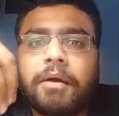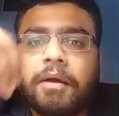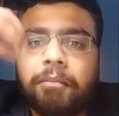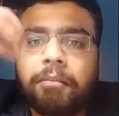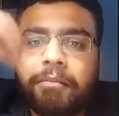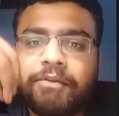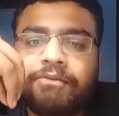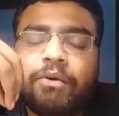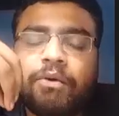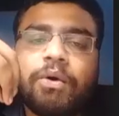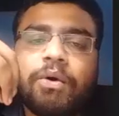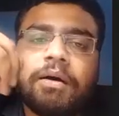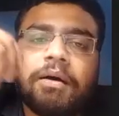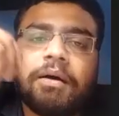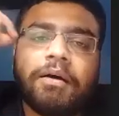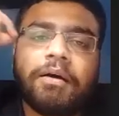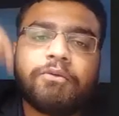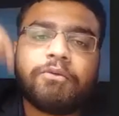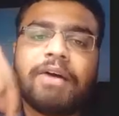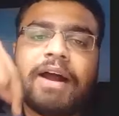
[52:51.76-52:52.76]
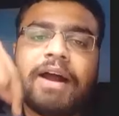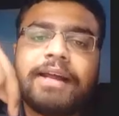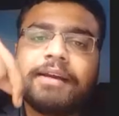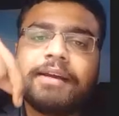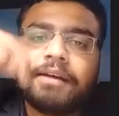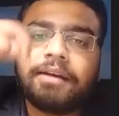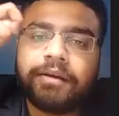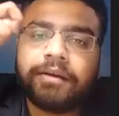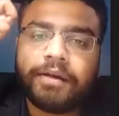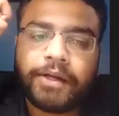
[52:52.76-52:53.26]
before
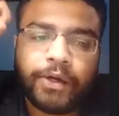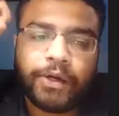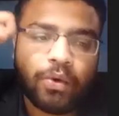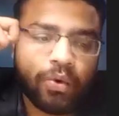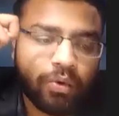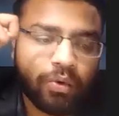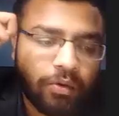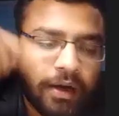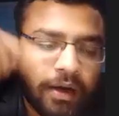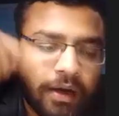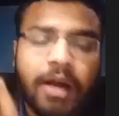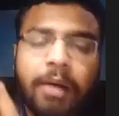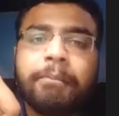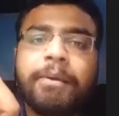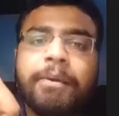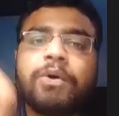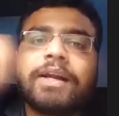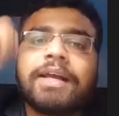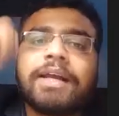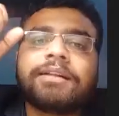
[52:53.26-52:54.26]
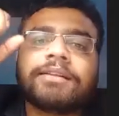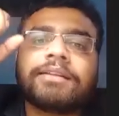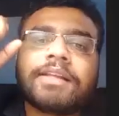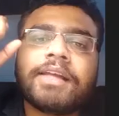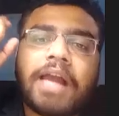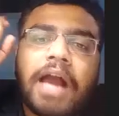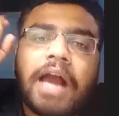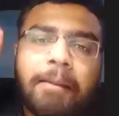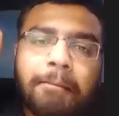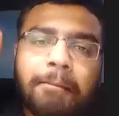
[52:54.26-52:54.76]
while commuting
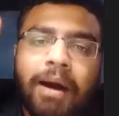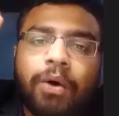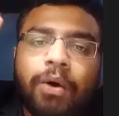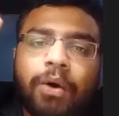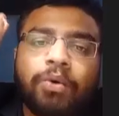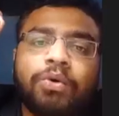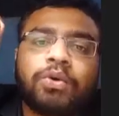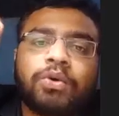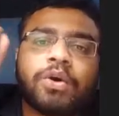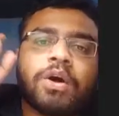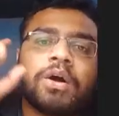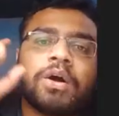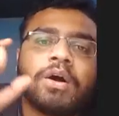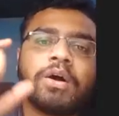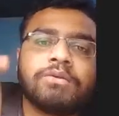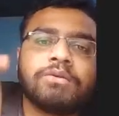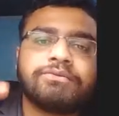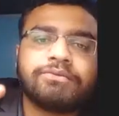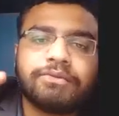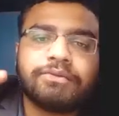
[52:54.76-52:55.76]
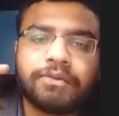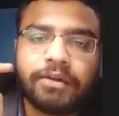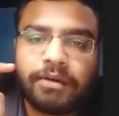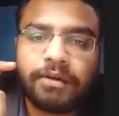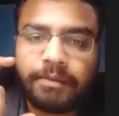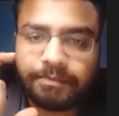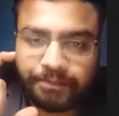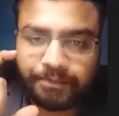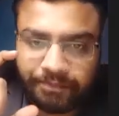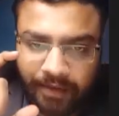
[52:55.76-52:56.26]
the amount of
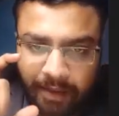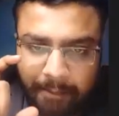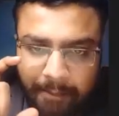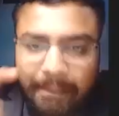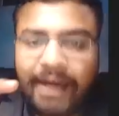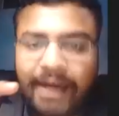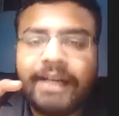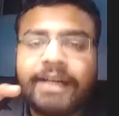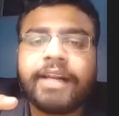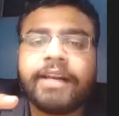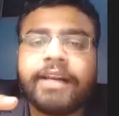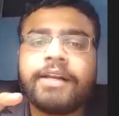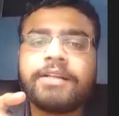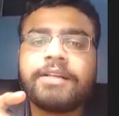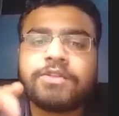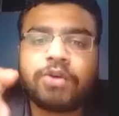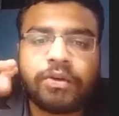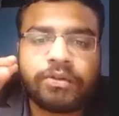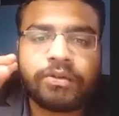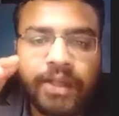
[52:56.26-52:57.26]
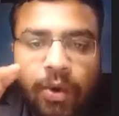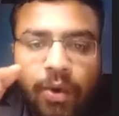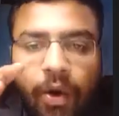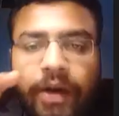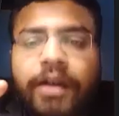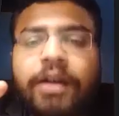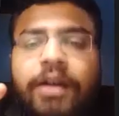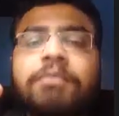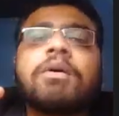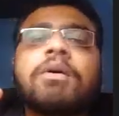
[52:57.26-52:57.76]
maintenance, or the
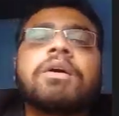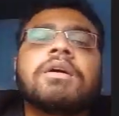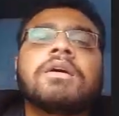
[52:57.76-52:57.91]
quantum